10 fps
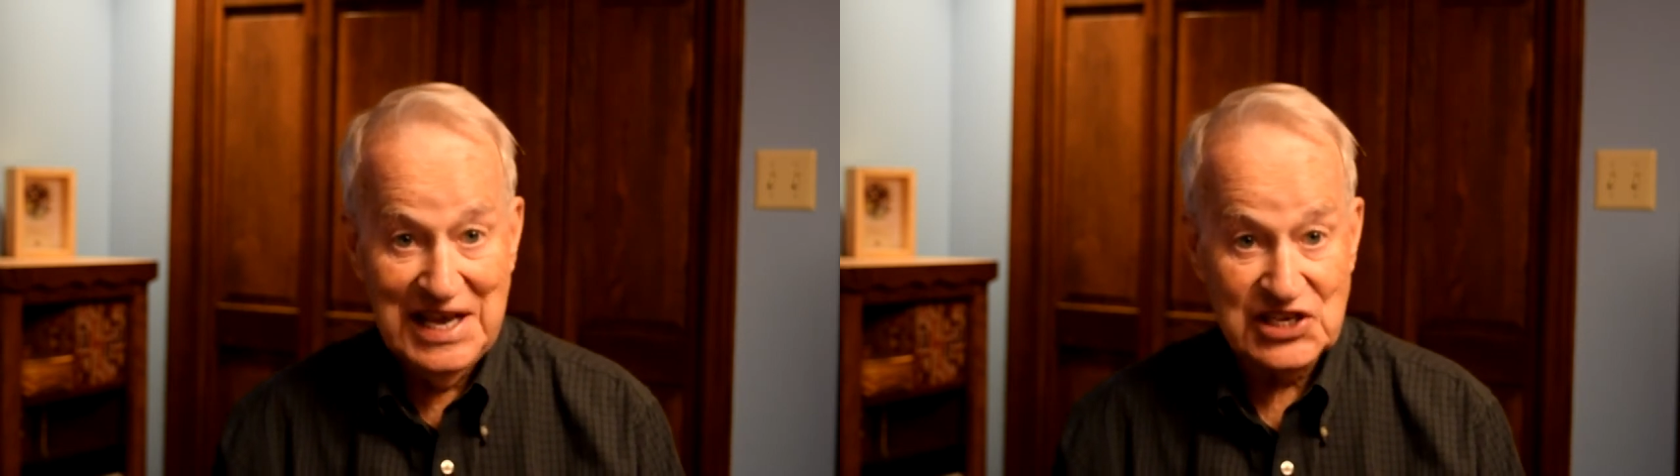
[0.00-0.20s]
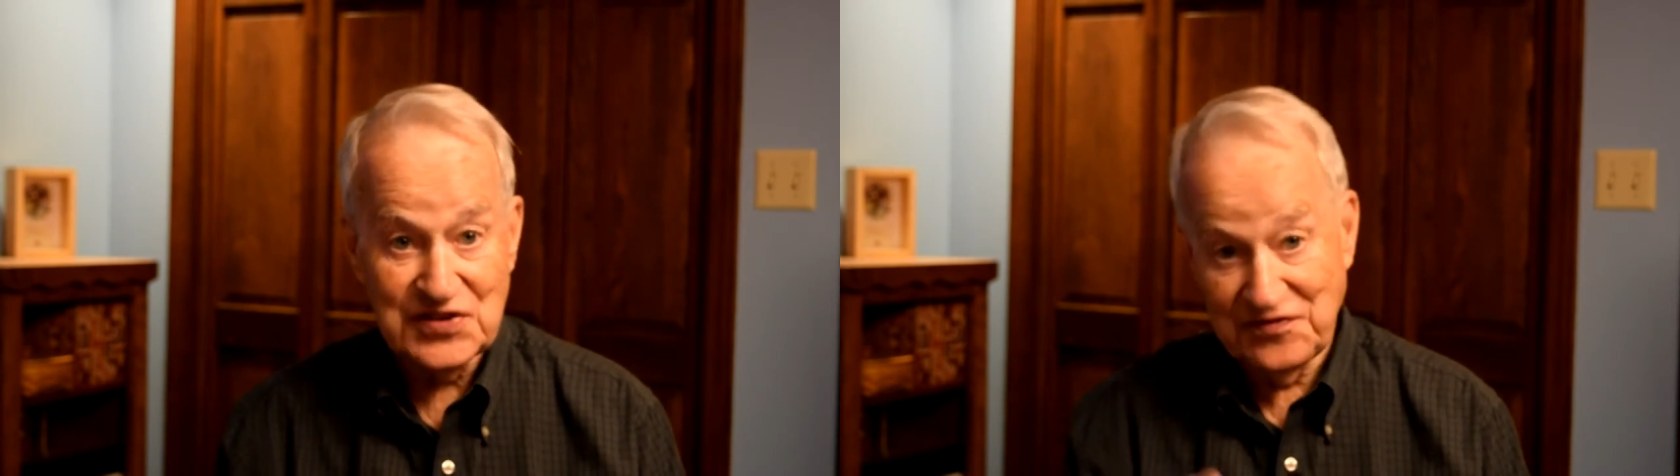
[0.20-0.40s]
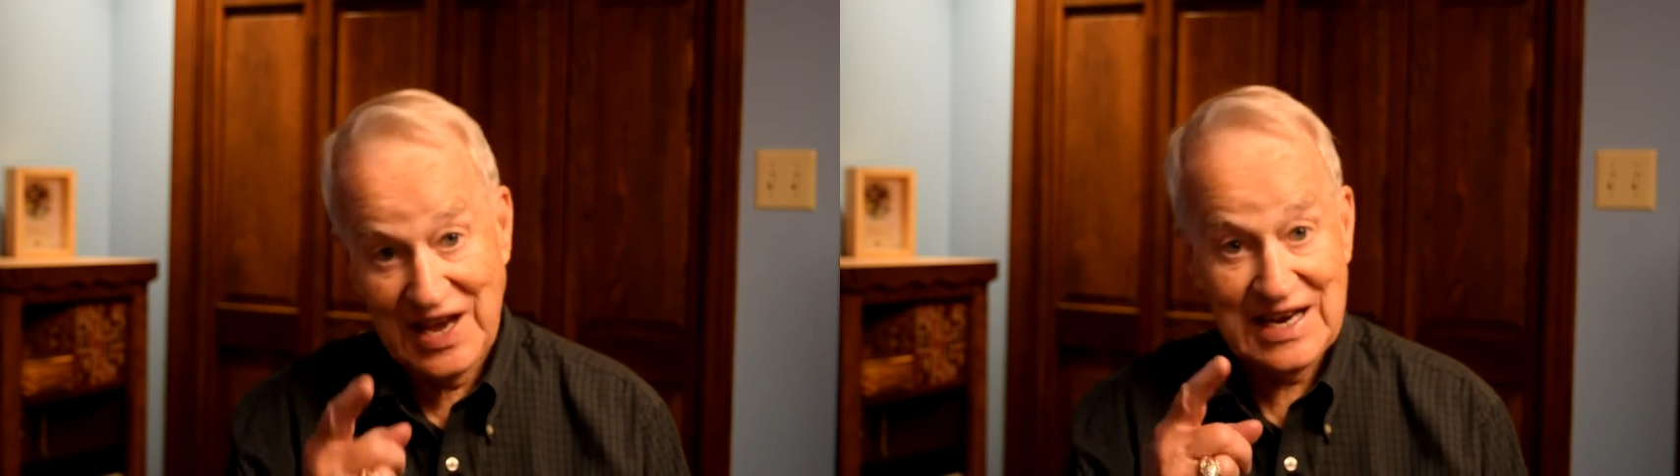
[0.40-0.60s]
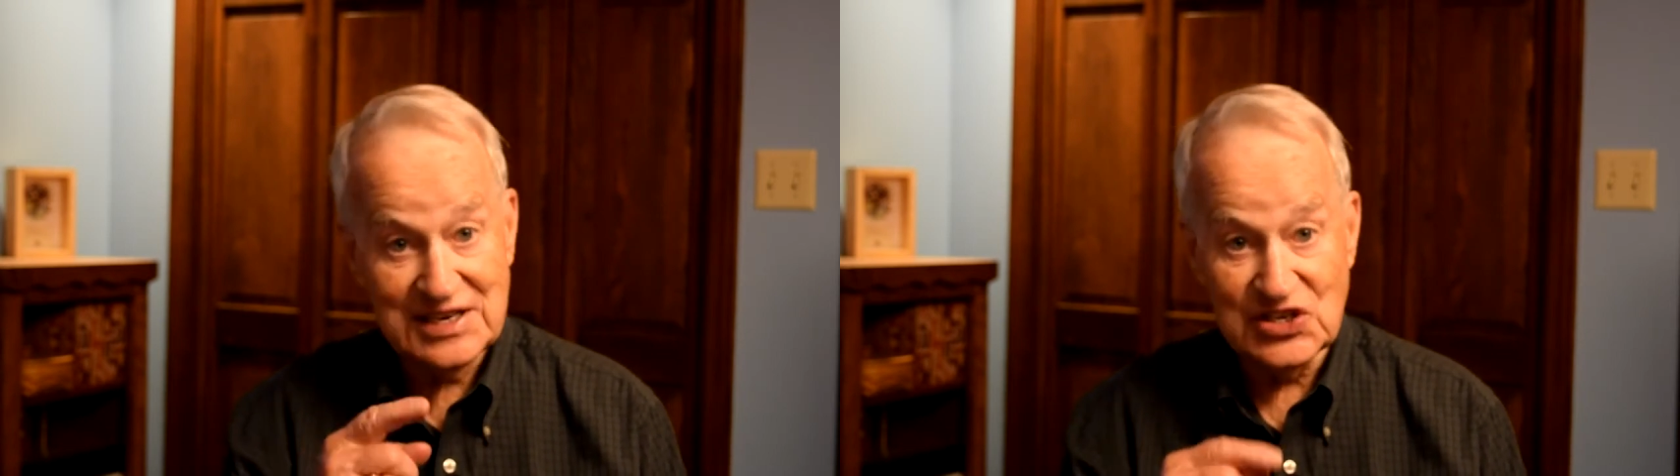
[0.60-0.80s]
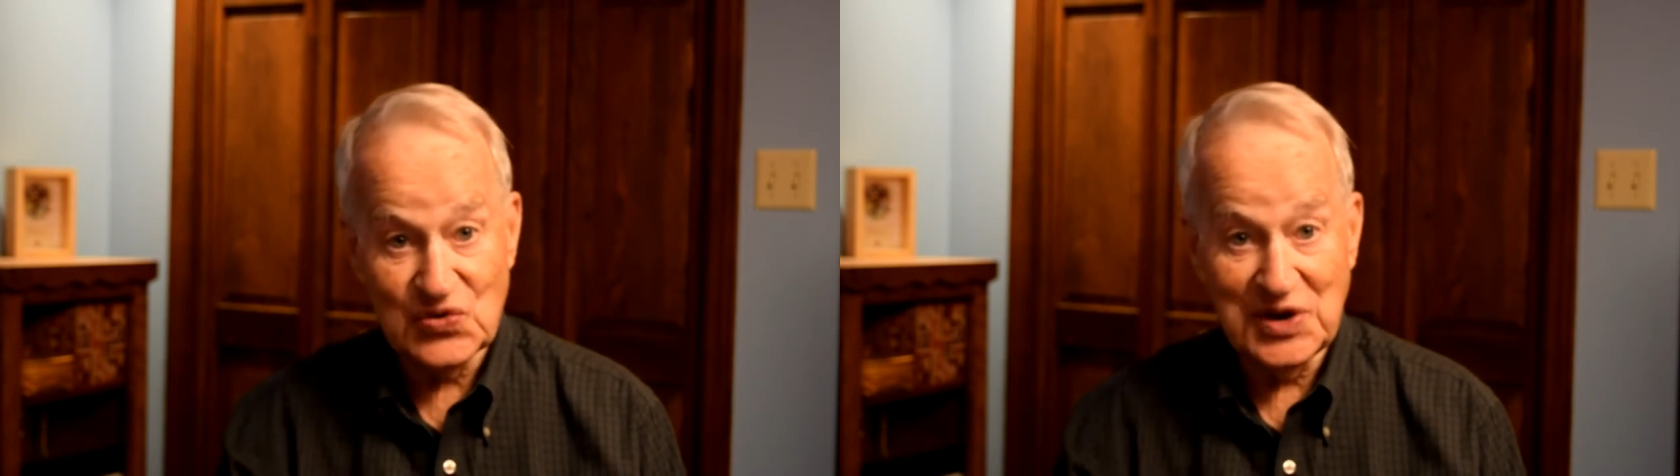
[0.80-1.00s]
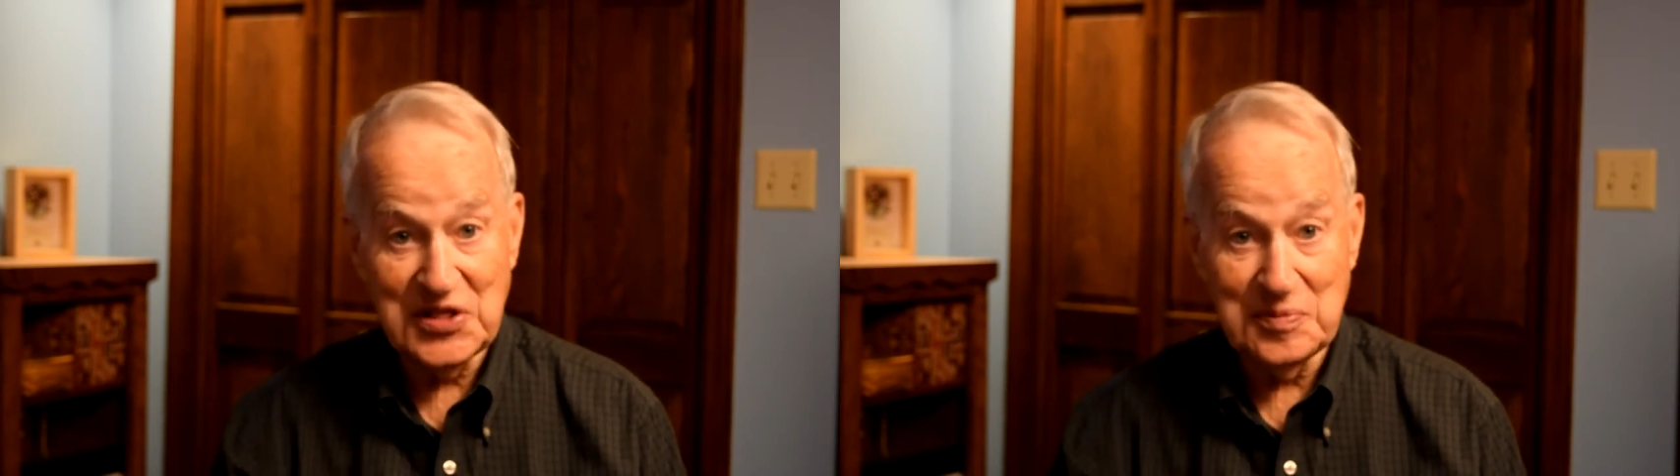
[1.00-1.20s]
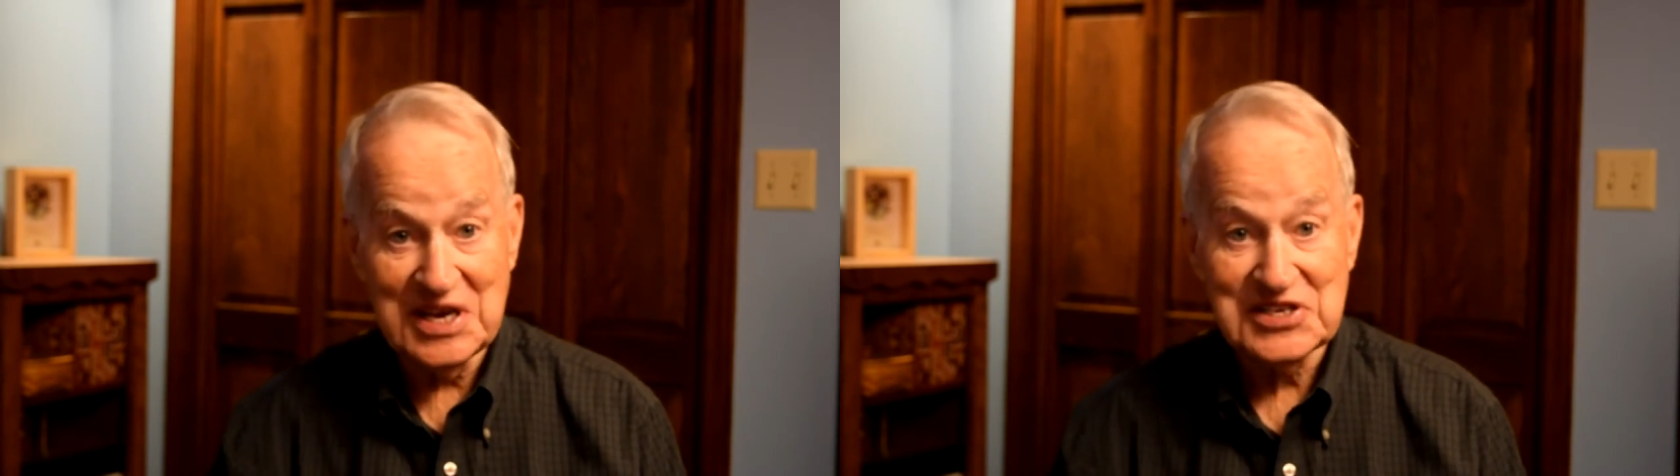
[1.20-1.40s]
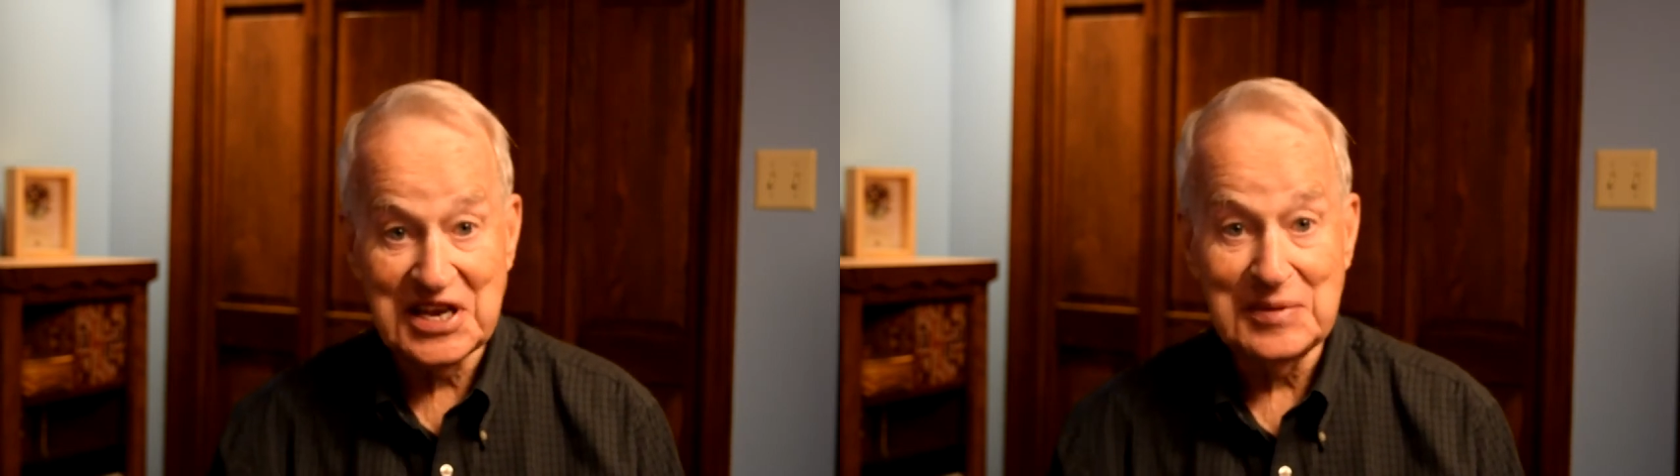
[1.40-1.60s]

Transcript: In fact, it's one of the best